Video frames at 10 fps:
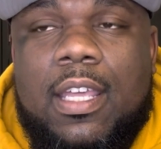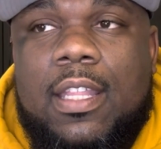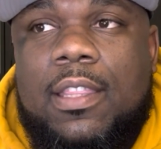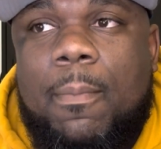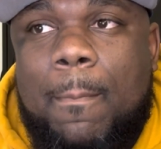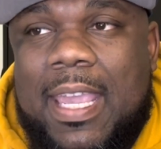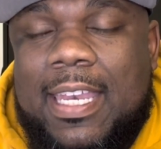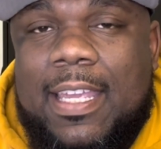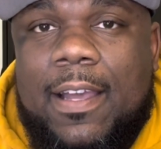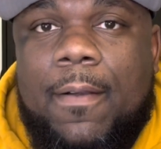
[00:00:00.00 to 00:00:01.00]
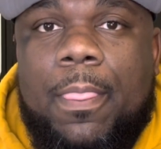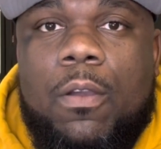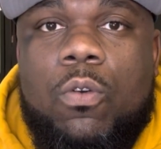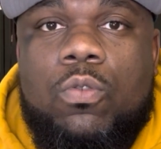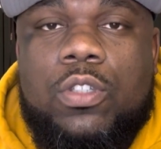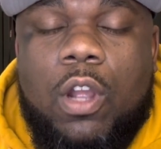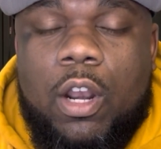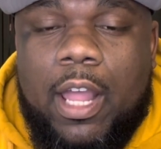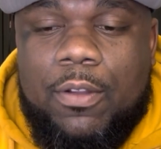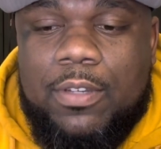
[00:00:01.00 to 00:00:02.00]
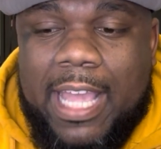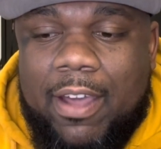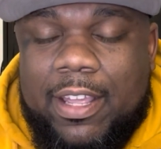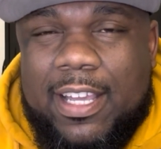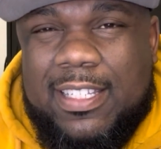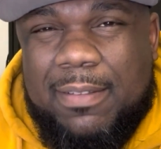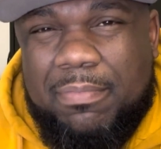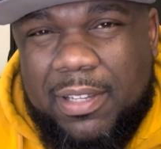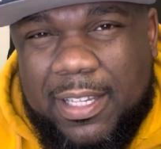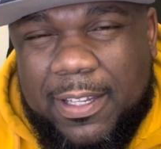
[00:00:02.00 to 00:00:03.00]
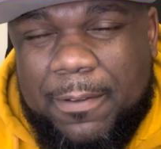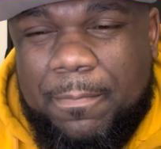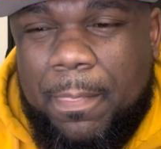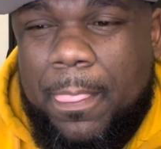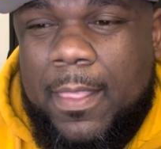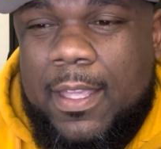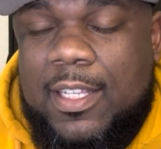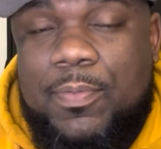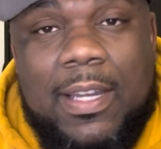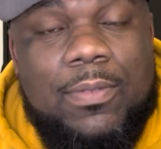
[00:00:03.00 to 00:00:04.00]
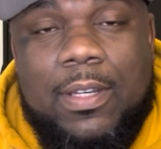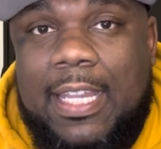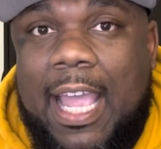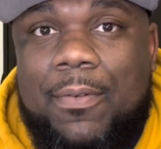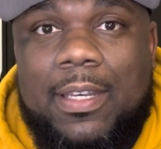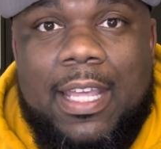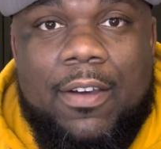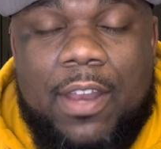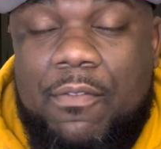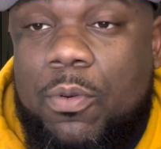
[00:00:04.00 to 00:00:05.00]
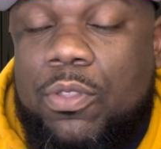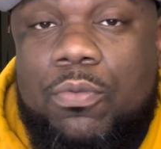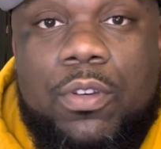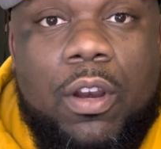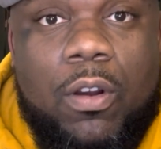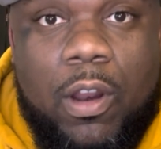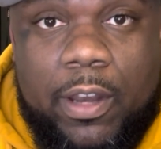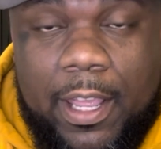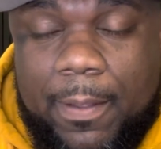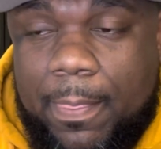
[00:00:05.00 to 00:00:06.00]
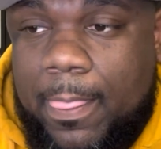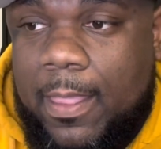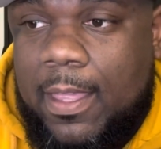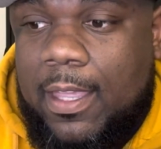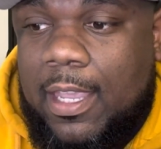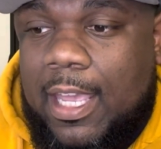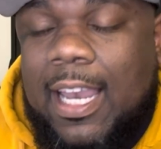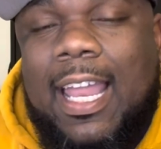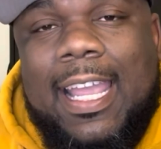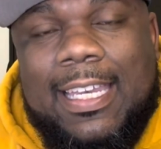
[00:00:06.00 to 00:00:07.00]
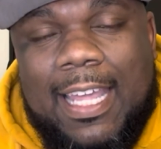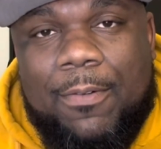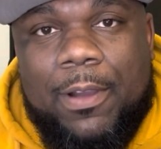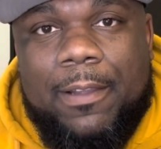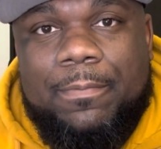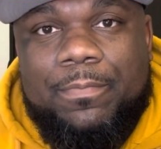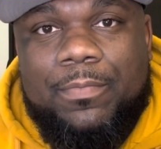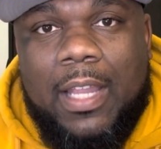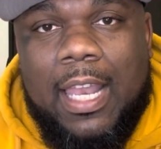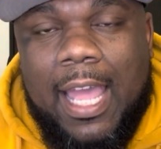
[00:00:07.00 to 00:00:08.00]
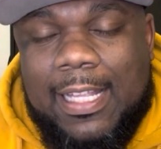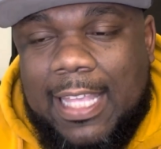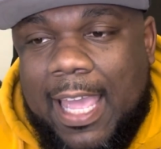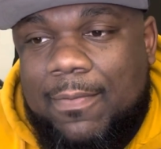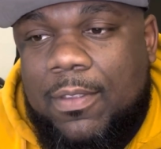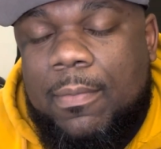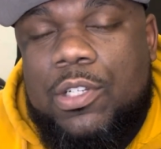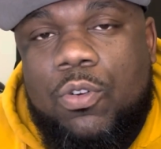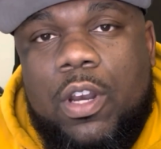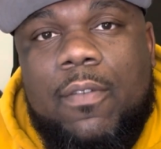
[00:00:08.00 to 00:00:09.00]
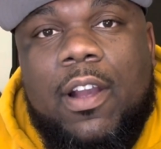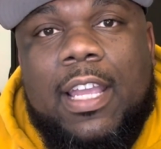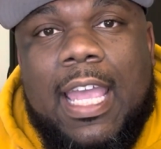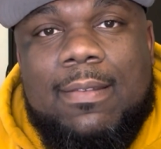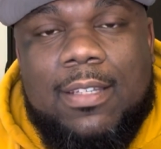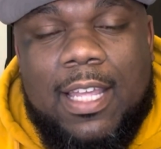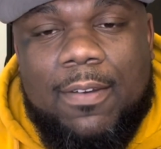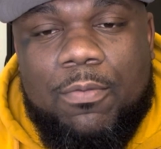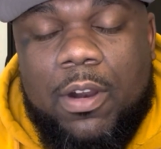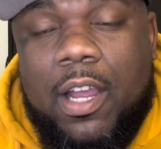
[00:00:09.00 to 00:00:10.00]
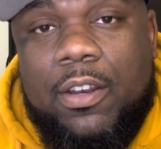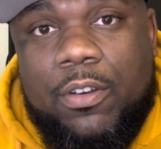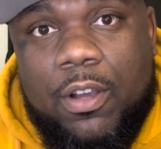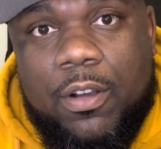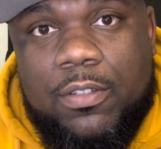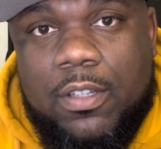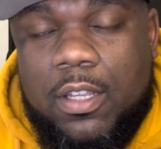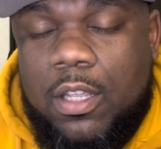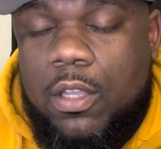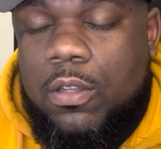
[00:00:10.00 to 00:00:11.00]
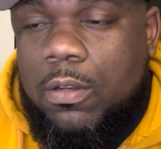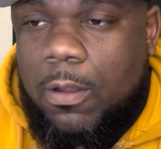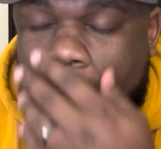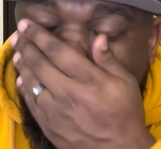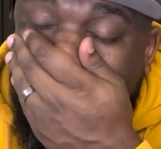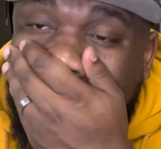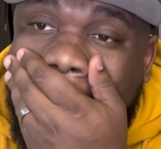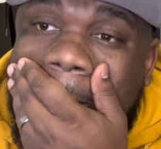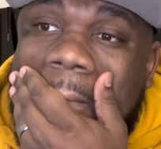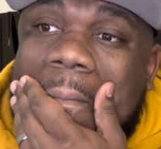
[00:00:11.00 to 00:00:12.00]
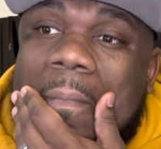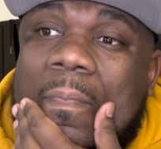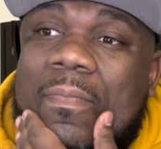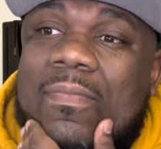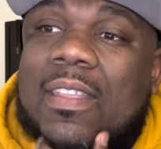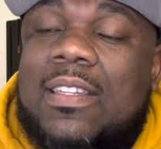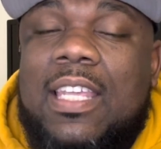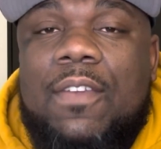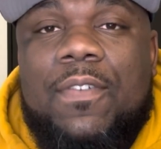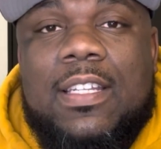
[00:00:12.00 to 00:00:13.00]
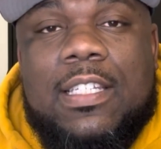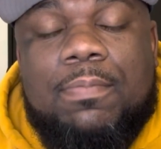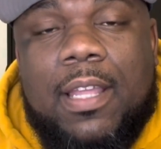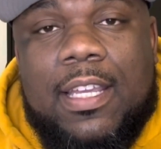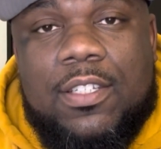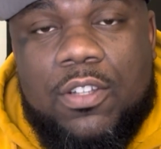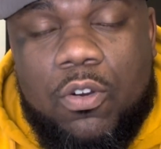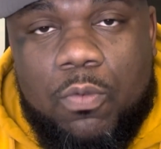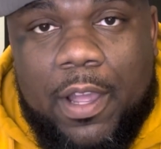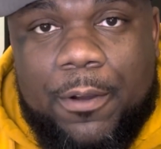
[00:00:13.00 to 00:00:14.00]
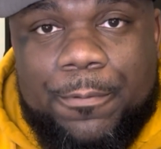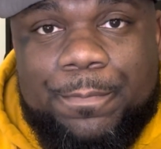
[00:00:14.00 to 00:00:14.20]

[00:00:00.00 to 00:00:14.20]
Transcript: The media, who started out doubting us completely, especially when Dak went down, everyone threw dirt on our name. And I like it that way. I like that the majority of our games left were underdogs, you know. But the defense is playing so well.